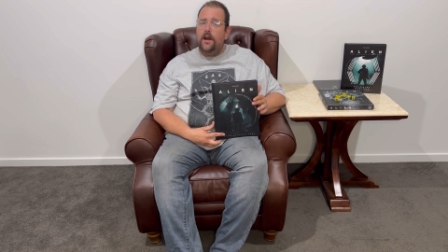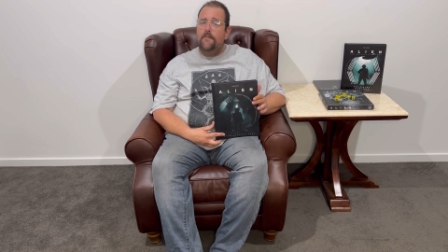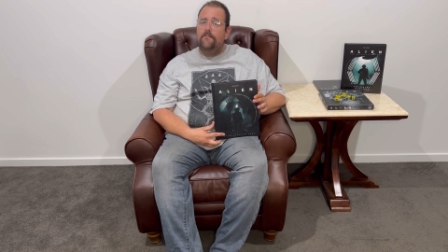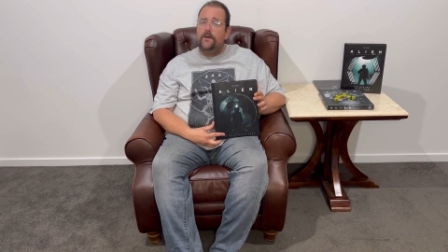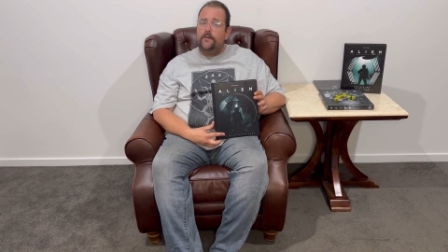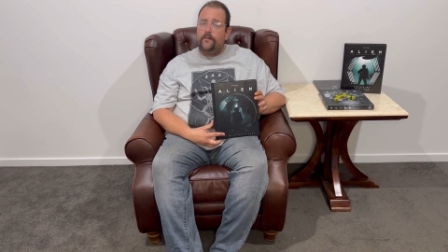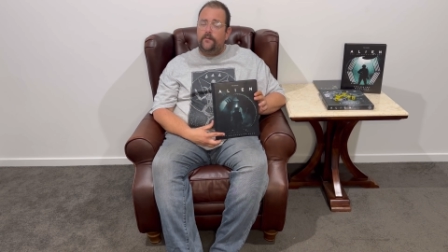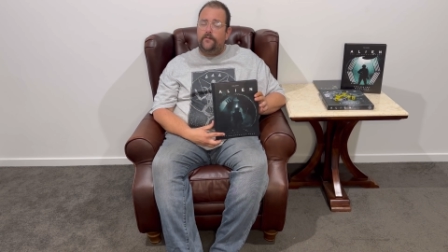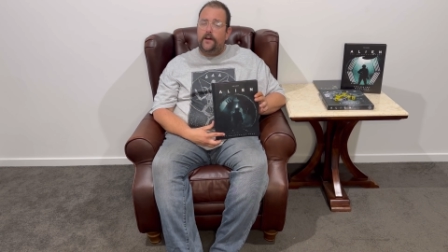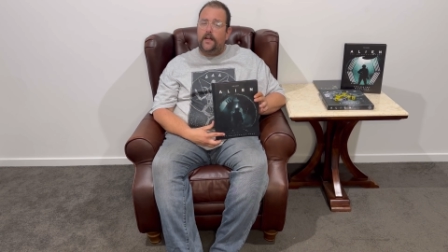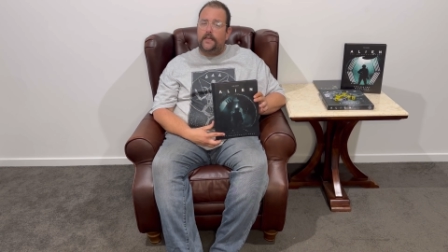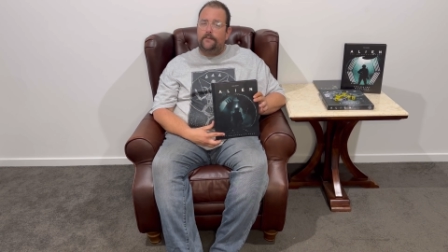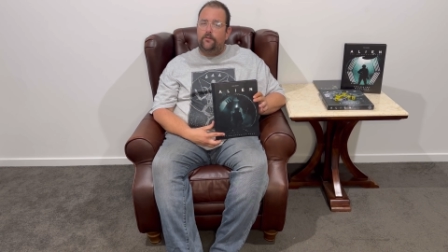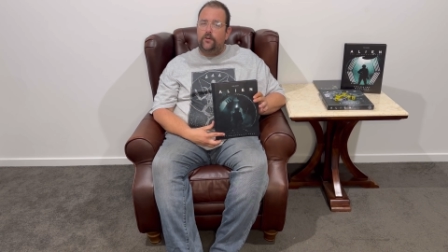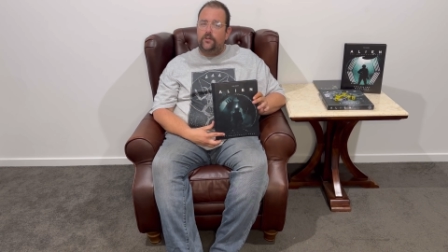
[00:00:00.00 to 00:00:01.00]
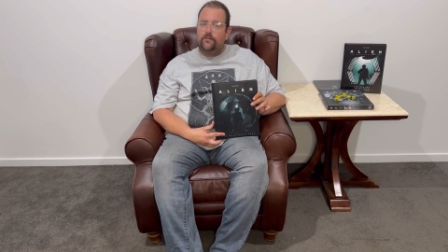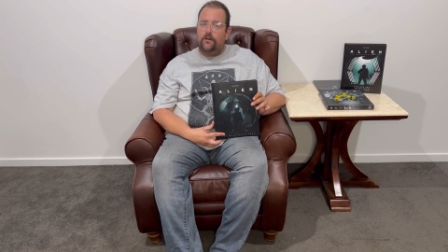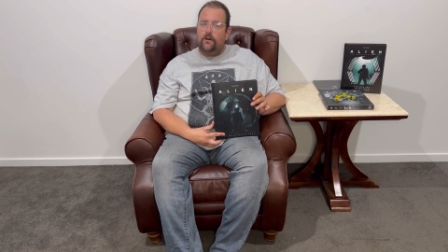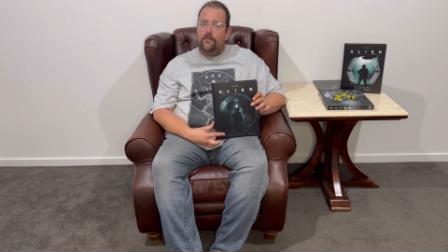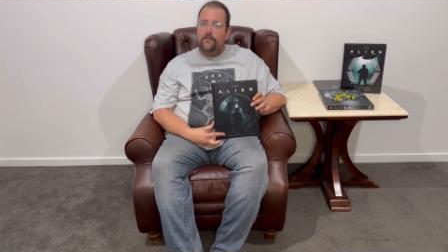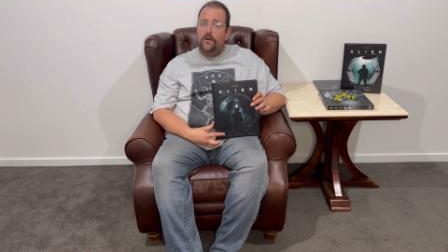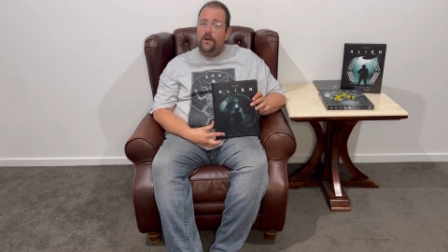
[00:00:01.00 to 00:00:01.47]
but if you fail at a push
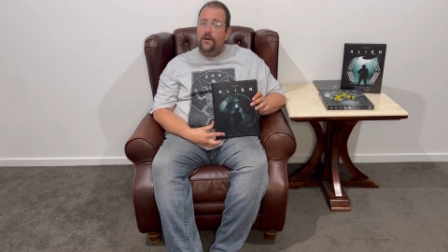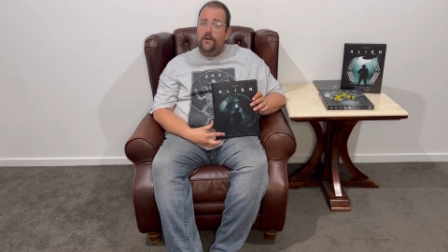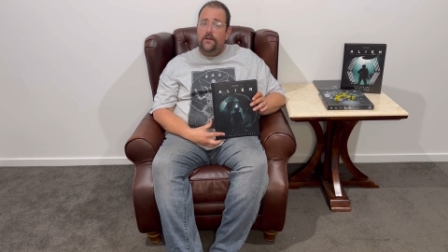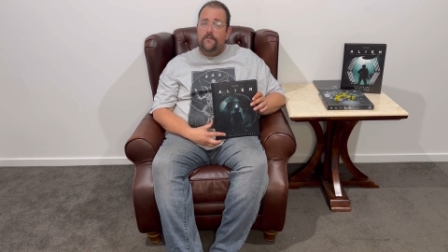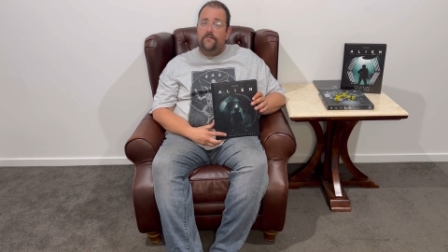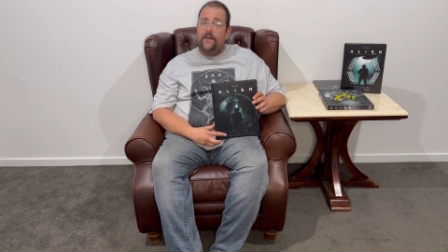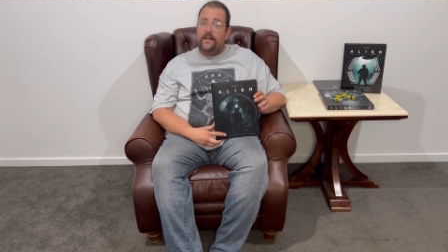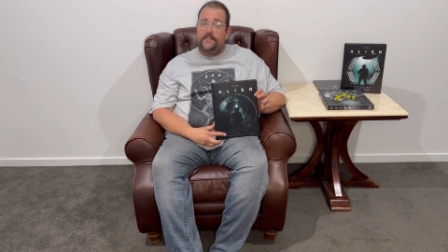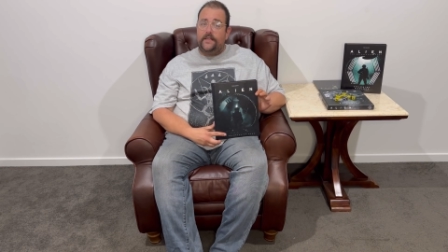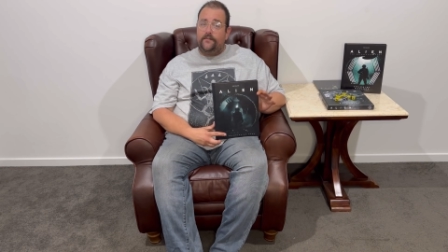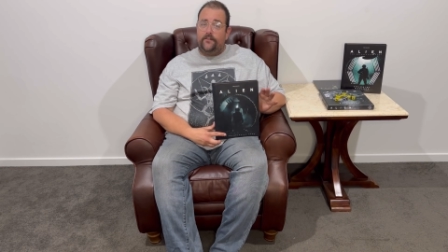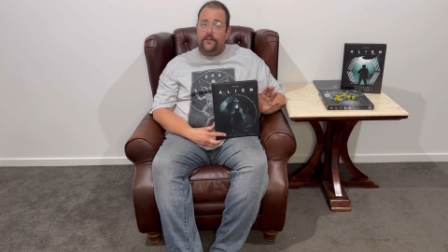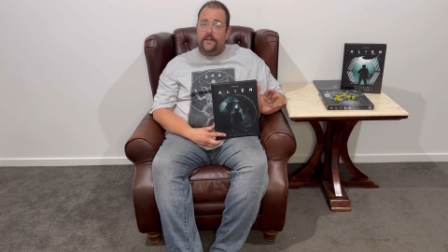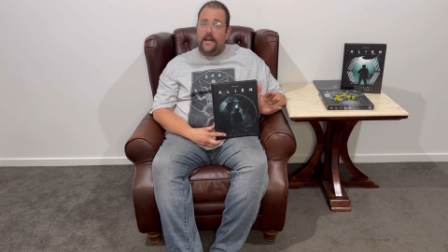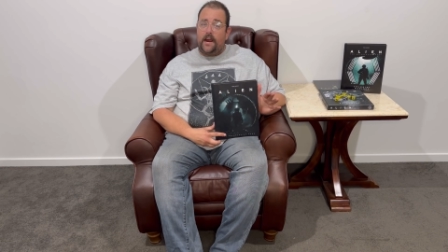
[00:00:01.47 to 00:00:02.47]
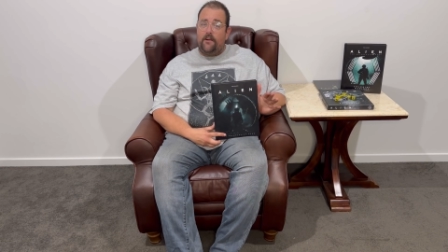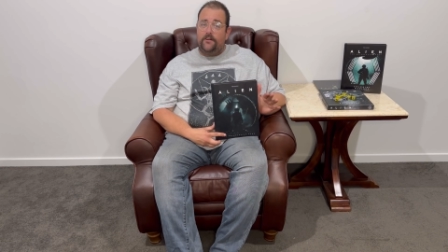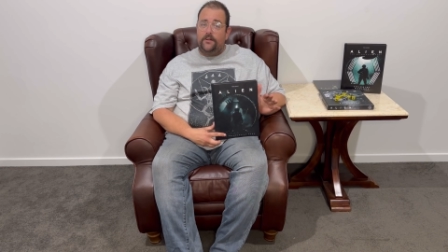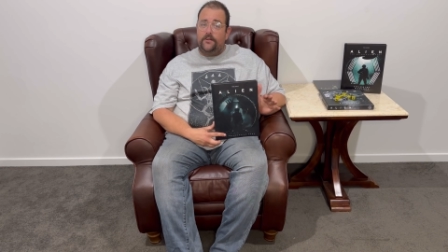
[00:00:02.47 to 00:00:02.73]
roll, that's it for your character.